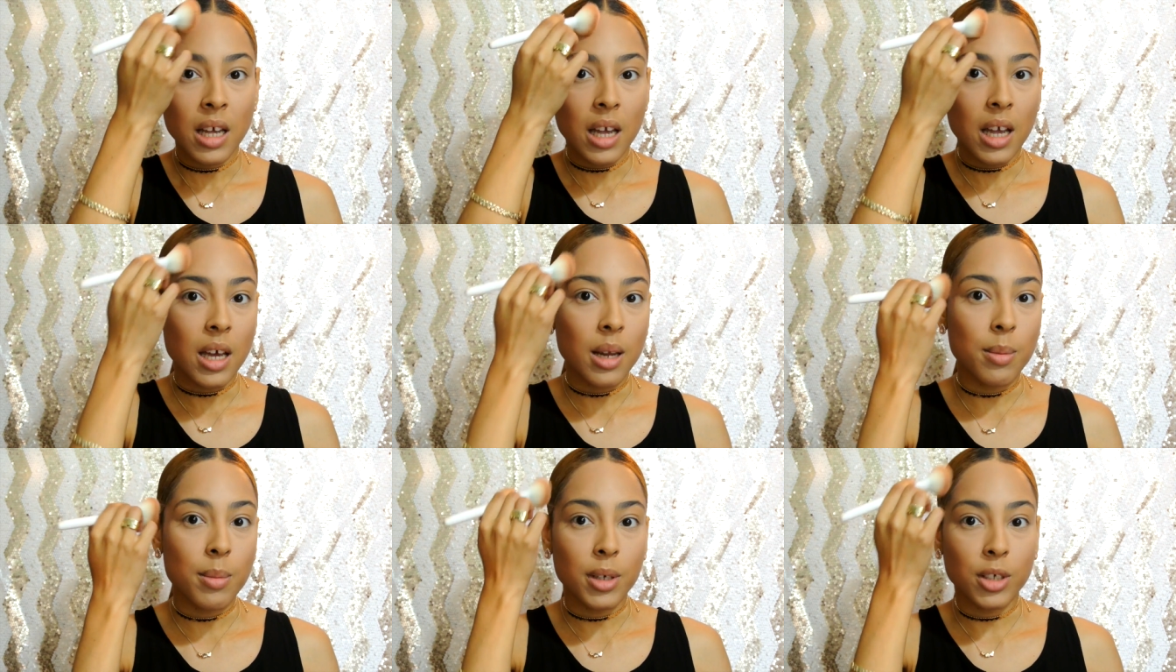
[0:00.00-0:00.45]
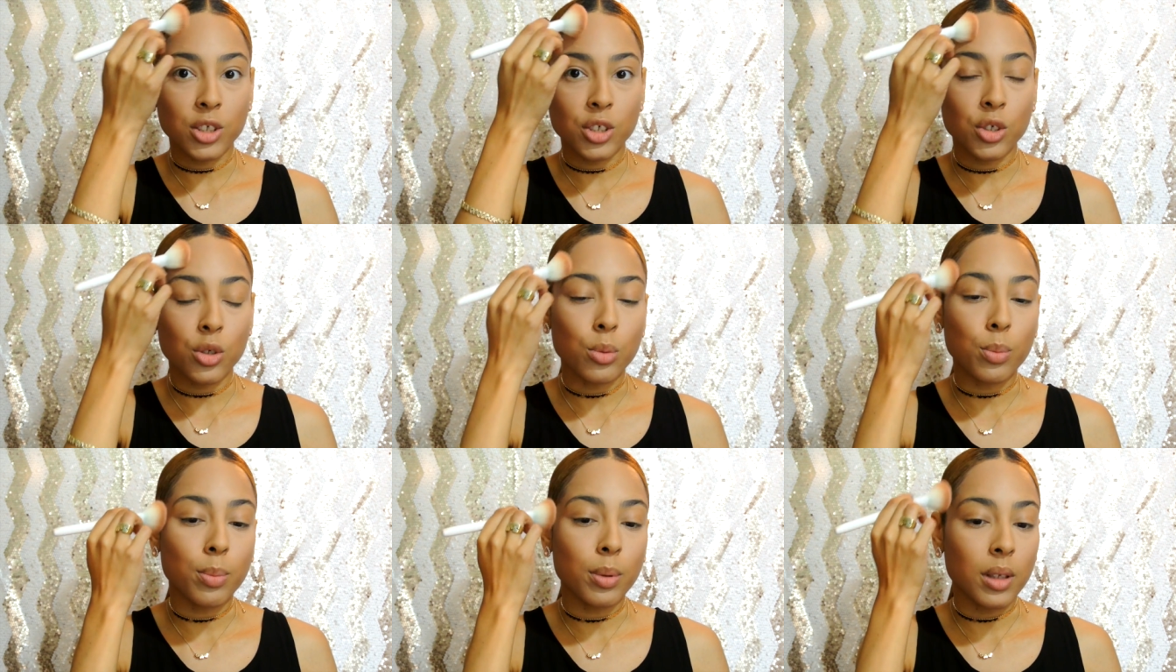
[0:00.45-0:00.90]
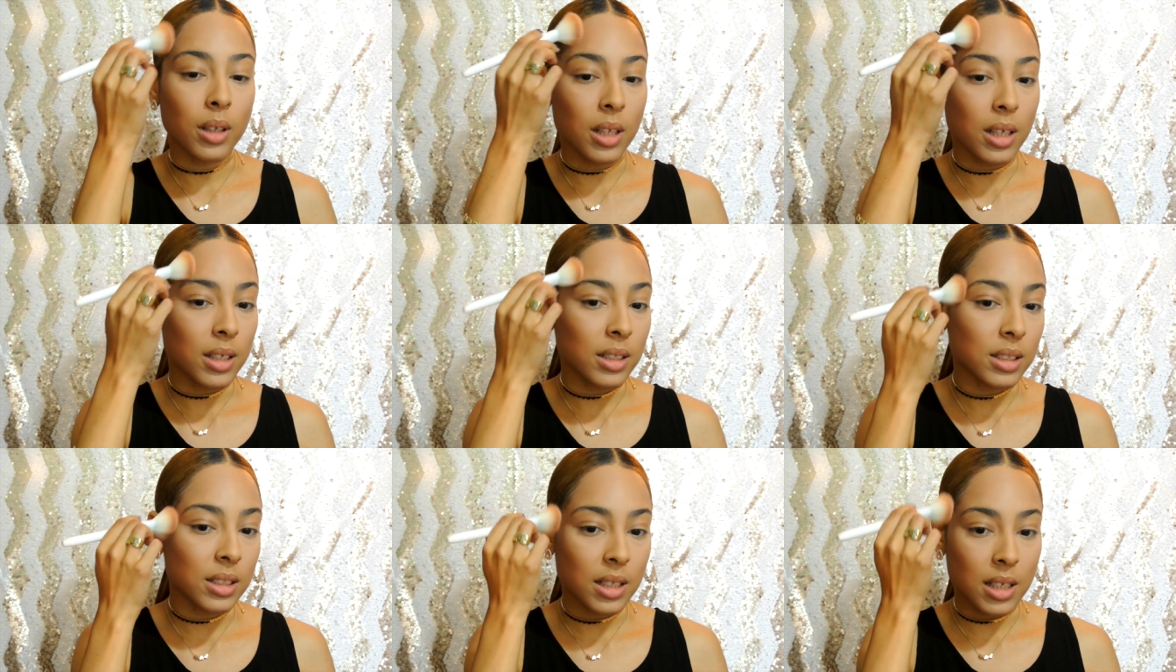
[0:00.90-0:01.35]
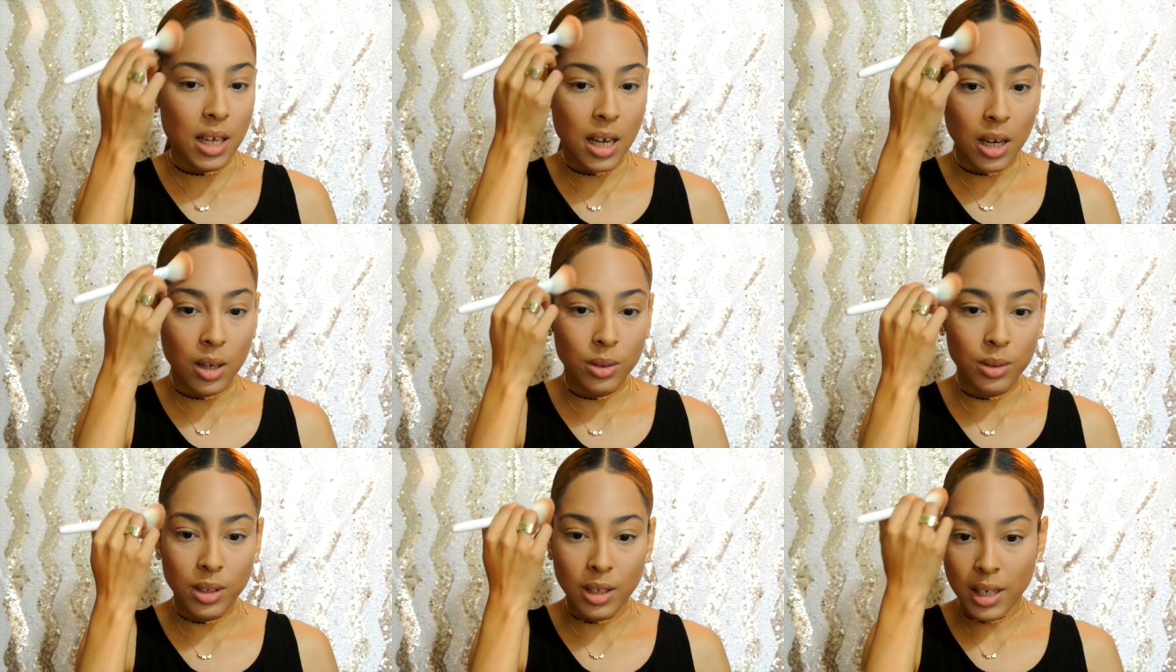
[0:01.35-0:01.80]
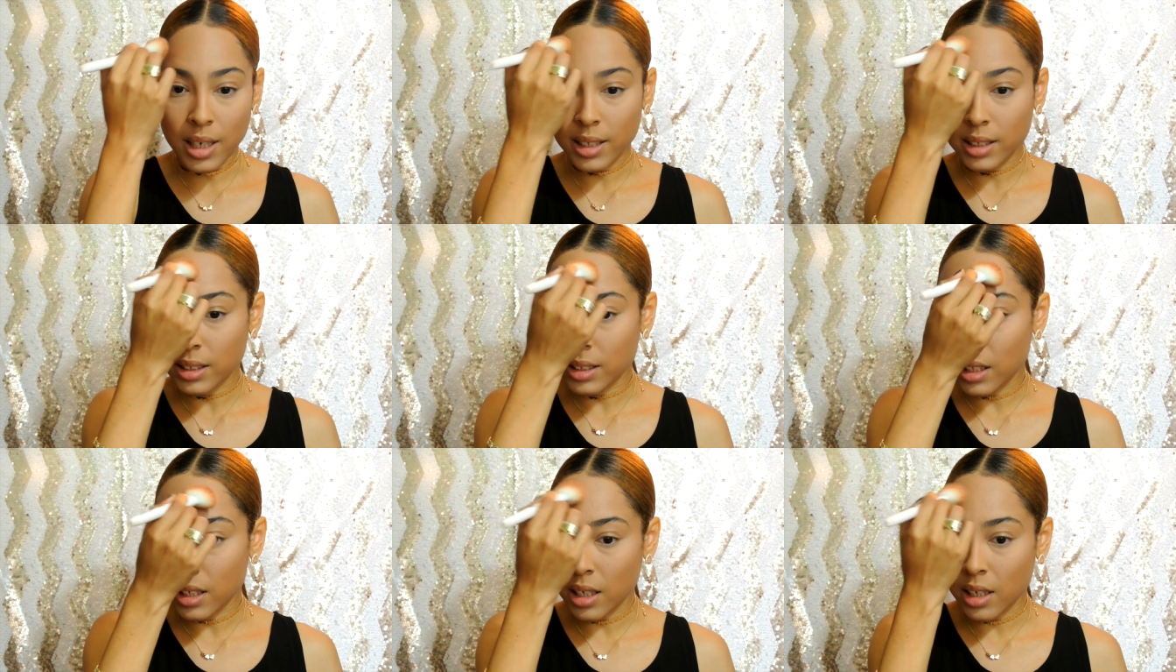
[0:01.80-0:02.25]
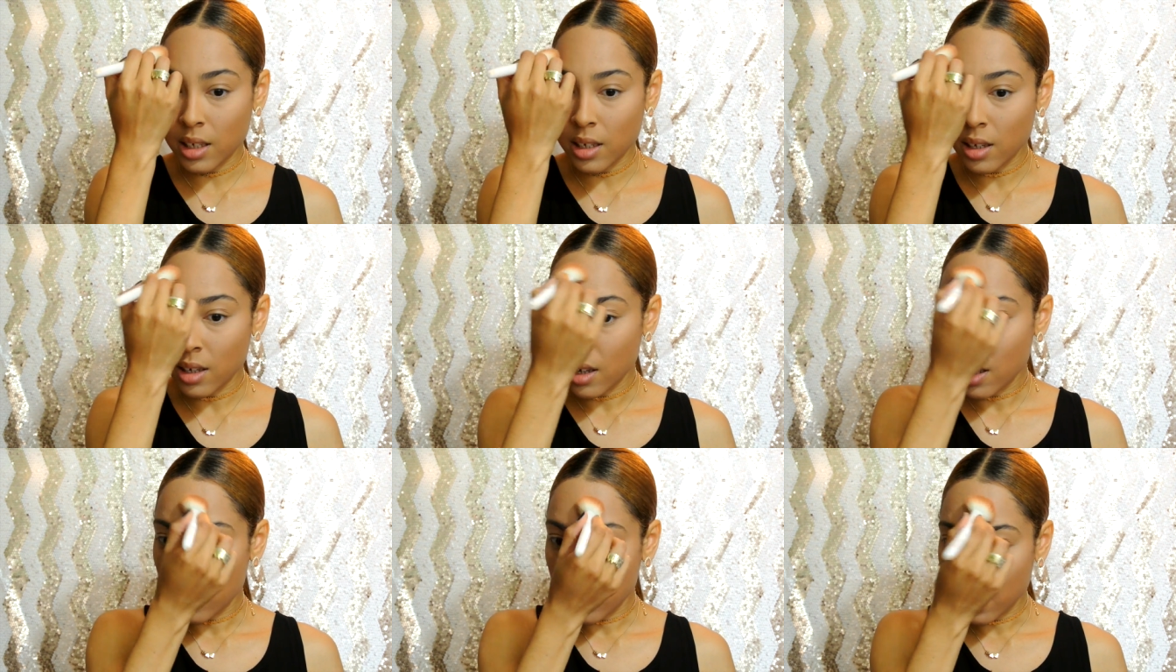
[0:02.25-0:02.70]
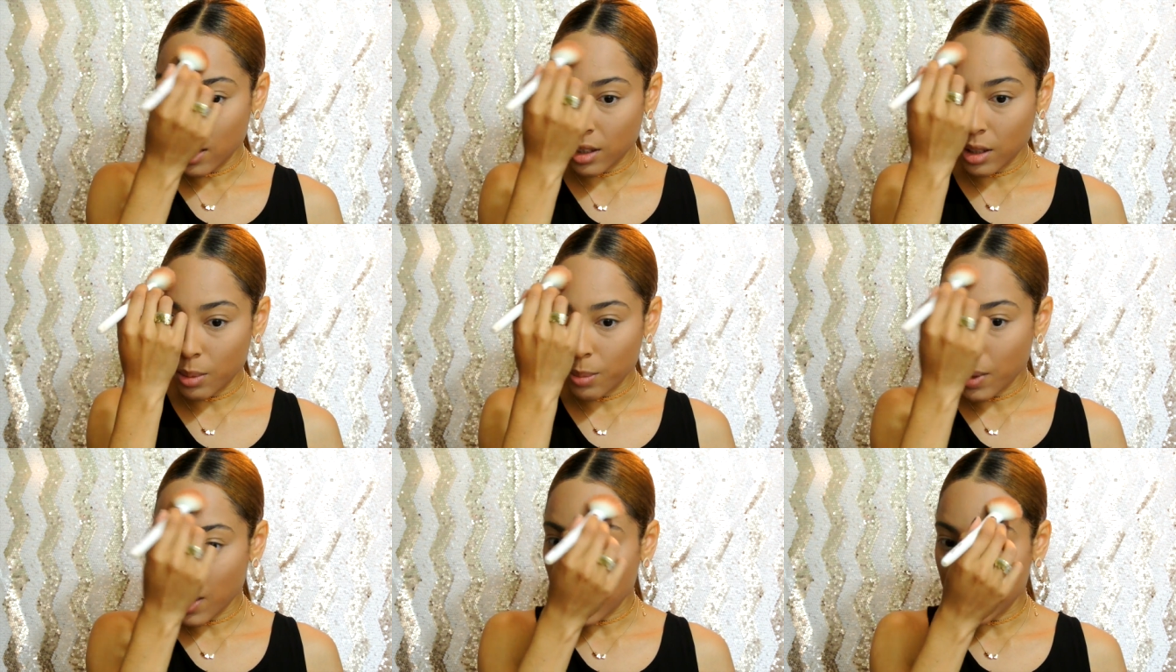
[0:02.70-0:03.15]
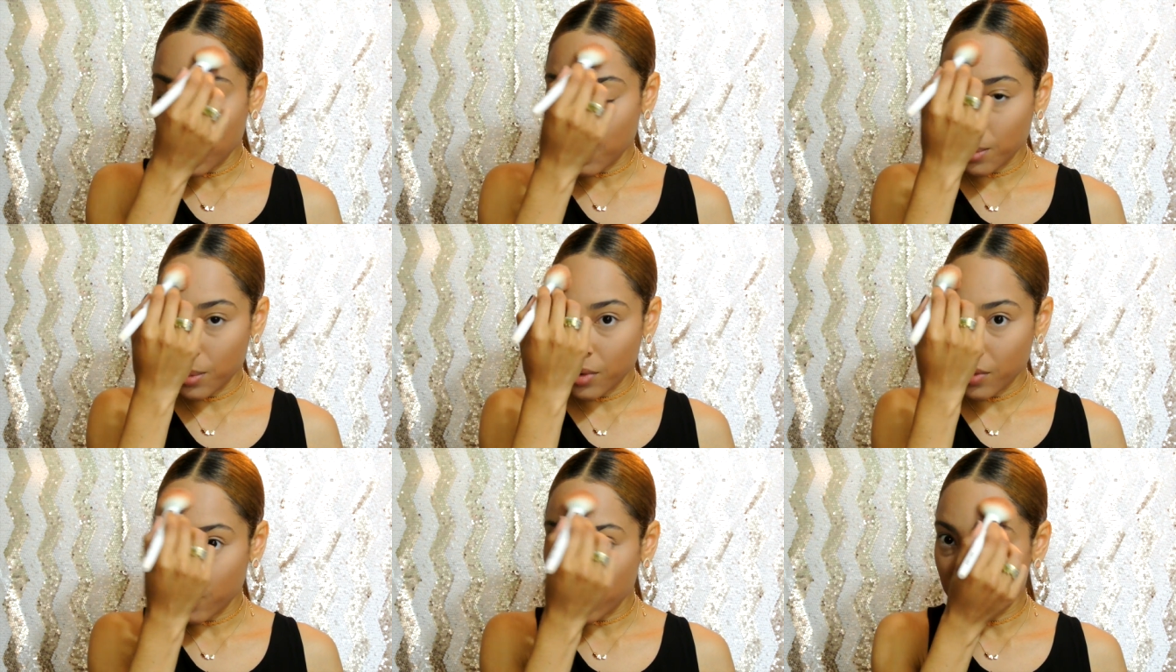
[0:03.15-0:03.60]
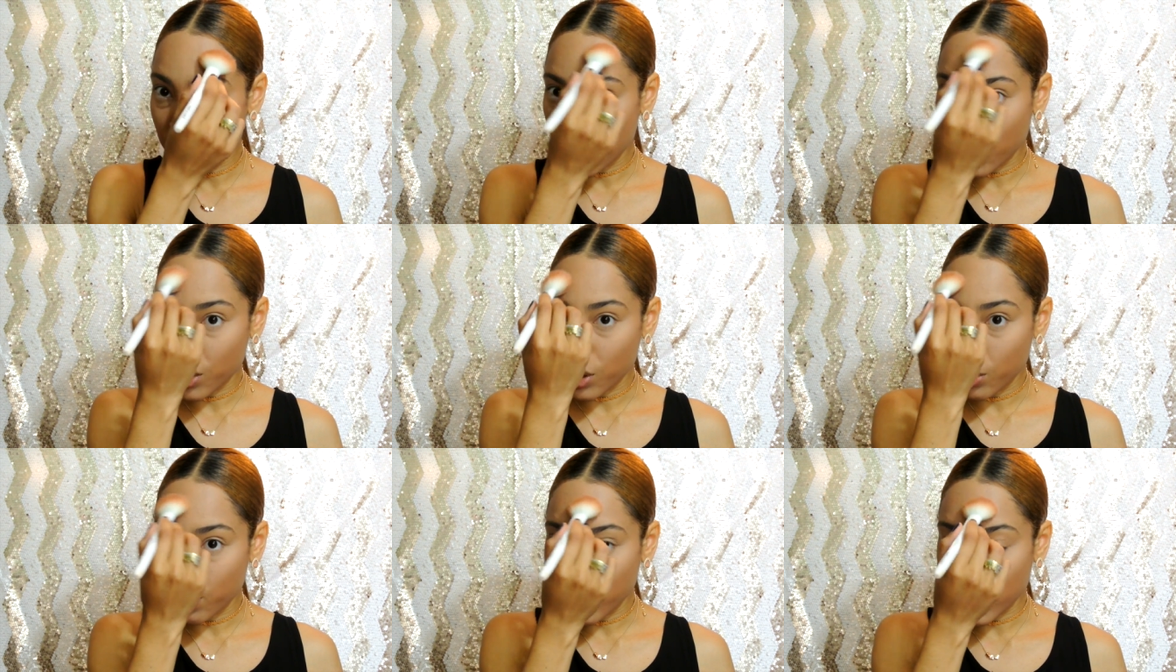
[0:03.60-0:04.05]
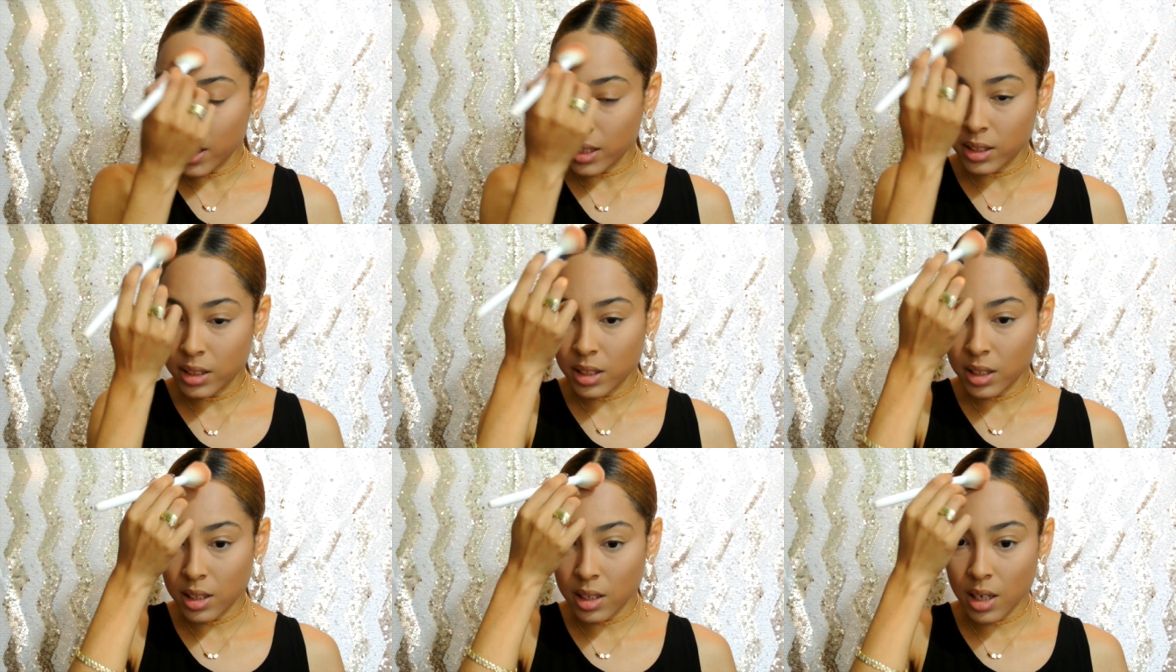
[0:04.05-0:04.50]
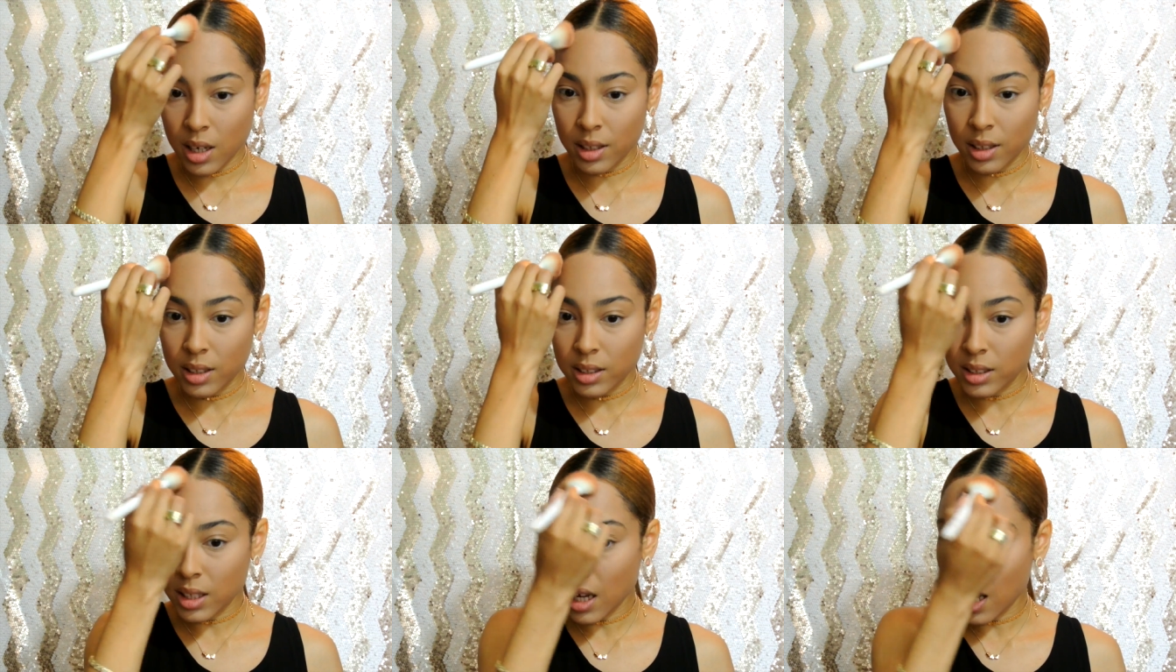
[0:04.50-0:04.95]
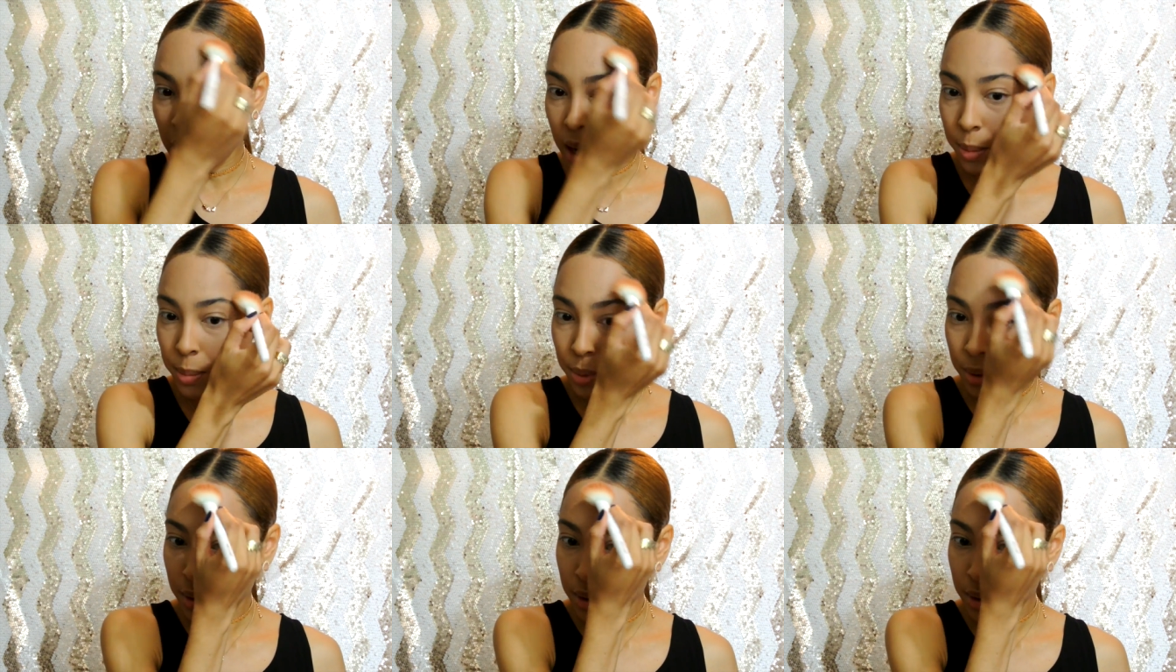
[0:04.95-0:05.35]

and make sure you blend it out nicely on the bottom of where you placed it, on the top,